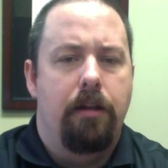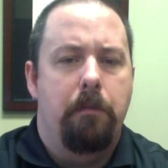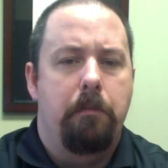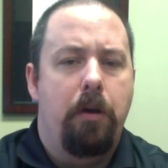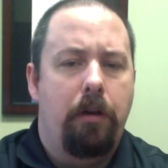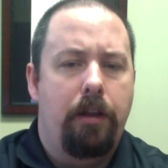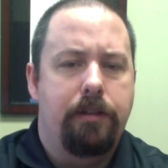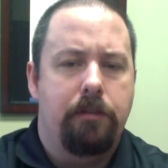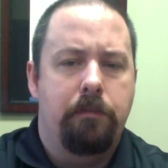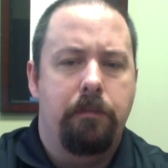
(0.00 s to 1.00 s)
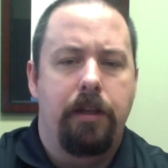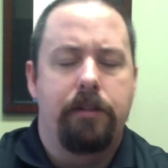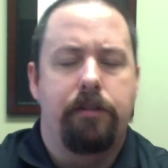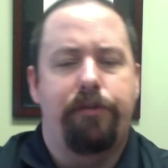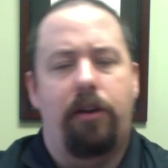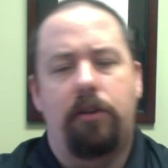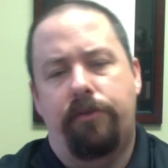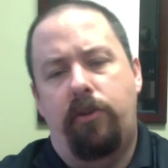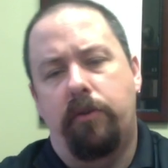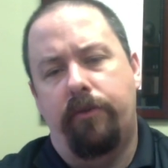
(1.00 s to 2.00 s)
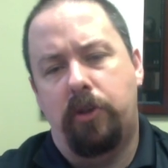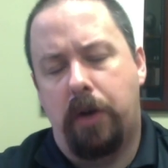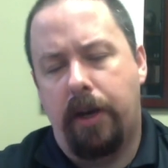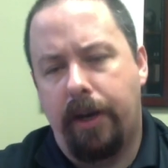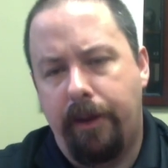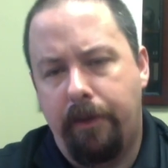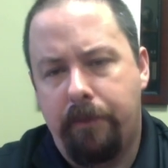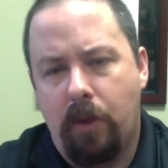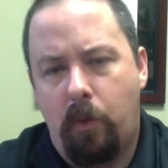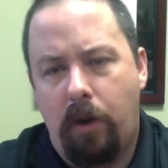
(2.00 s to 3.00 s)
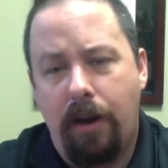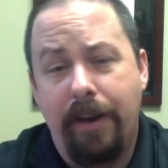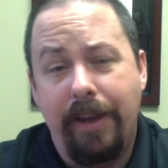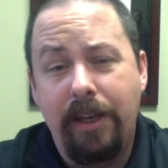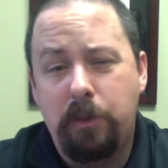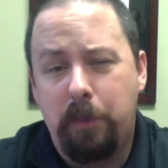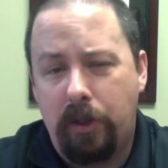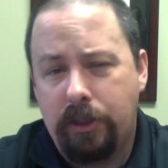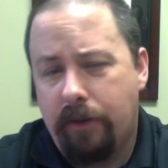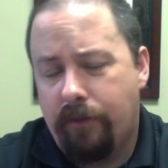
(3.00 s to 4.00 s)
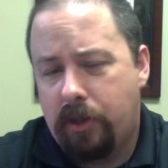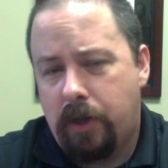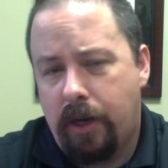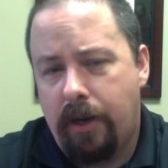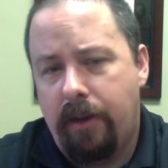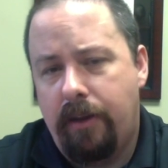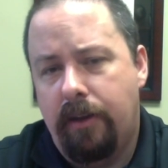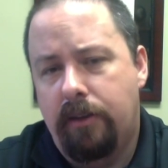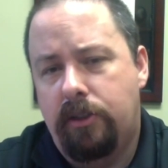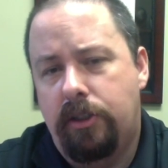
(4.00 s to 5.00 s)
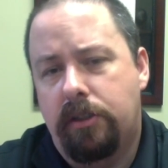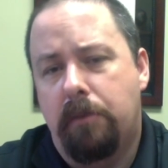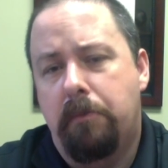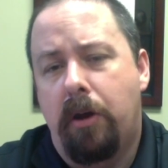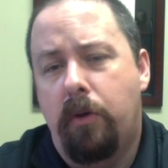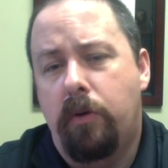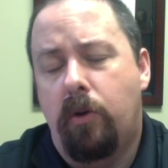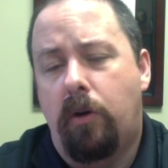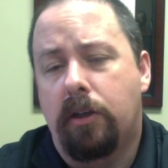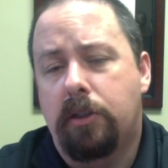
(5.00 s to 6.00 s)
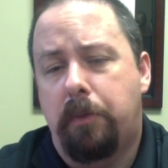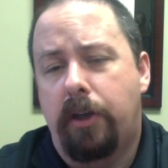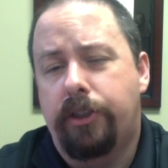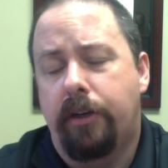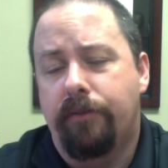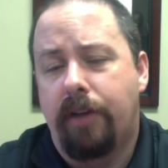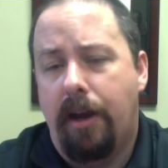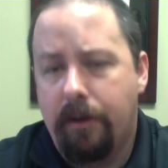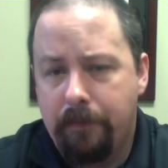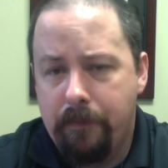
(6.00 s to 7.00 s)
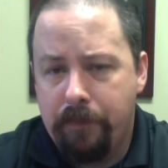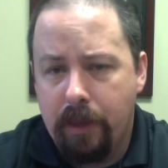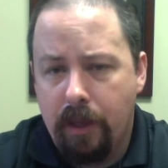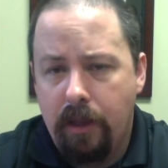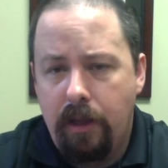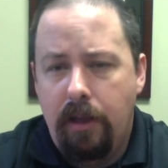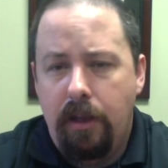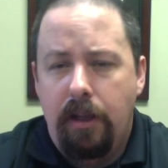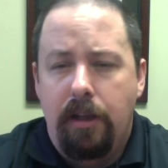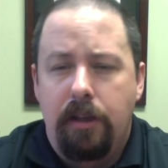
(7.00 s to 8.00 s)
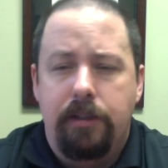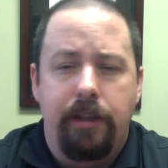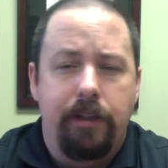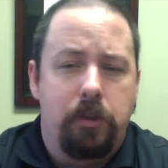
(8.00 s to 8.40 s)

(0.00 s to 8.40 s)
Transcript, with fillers: Modalism is a false view of the Trinity, wherein each person of the Trinity is just a mode or expression of God. Seen this